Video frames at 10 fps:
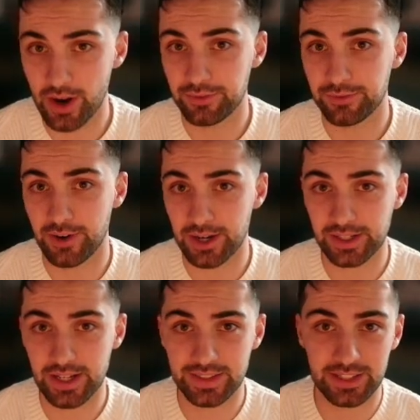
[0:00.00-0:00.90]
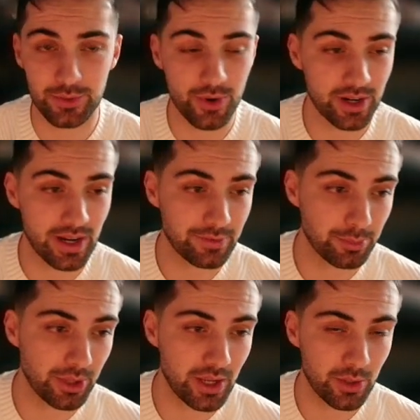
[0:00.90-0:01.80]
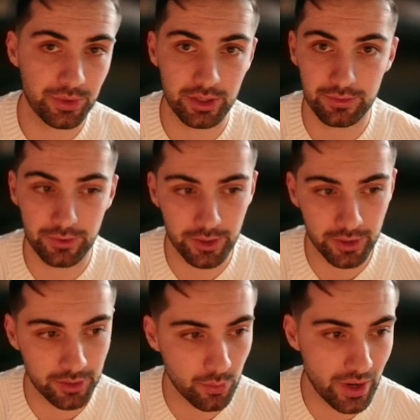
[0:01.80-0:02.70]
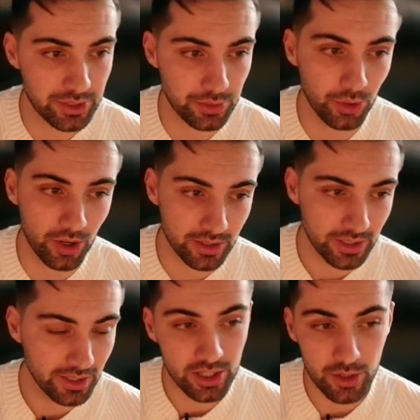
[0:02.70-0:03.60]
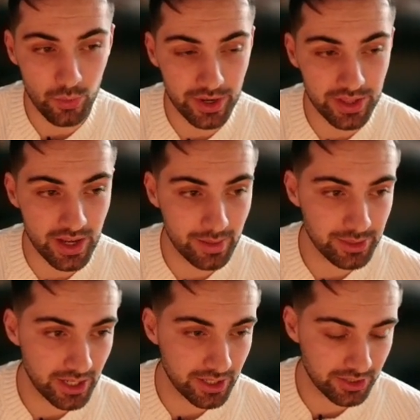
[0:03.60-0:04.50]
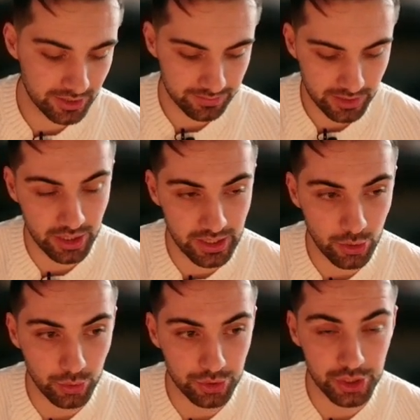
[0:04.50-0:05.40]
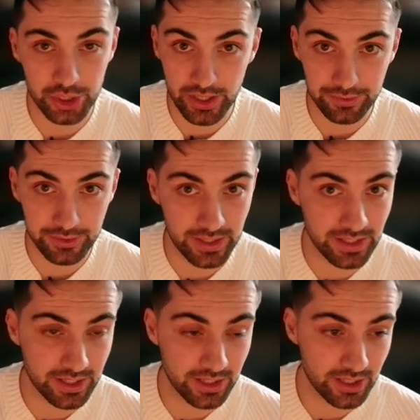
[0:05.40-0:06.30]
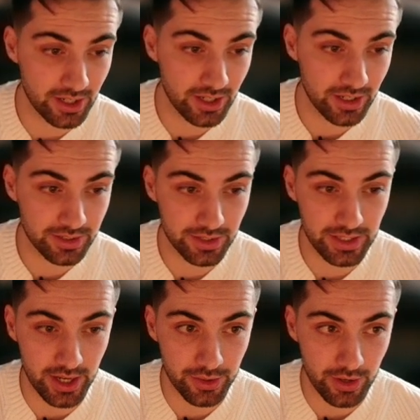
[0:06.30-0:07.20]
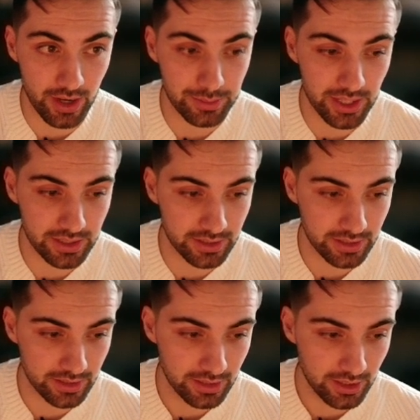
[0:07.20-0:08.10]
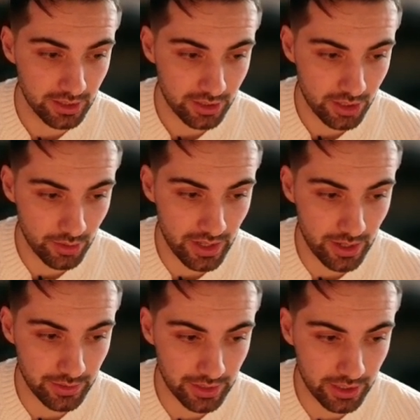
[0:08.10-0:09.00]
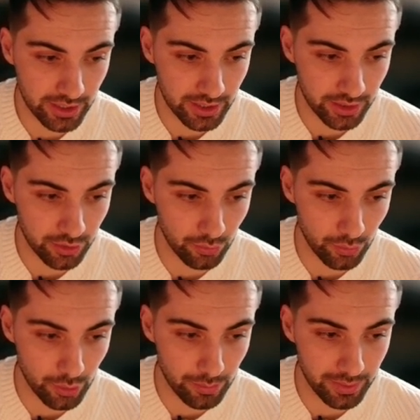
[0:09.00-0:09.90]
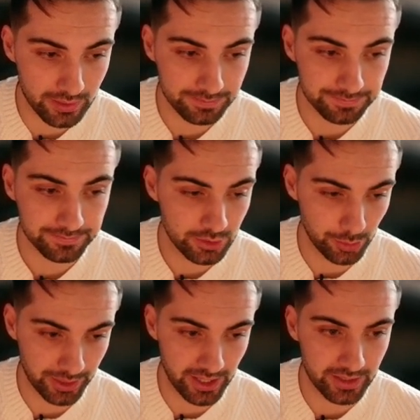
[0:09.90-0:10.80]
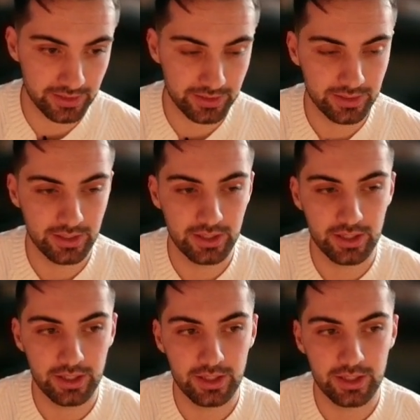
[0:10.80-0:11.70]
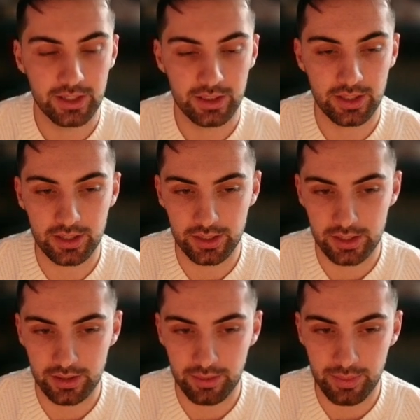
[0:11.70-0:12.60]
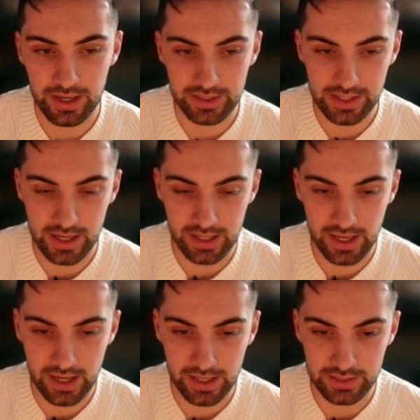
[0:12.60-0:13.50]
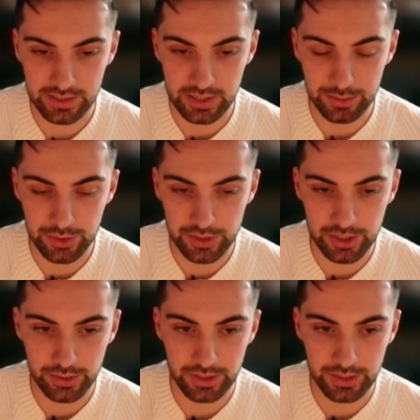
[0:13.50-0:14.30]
All right, finally got that to work after playing with it for way too long. Click on one of the objects, click and hold Shift, and then click on to the other object. Go down, click Group, Duplicate. Luckily, my design has symmetry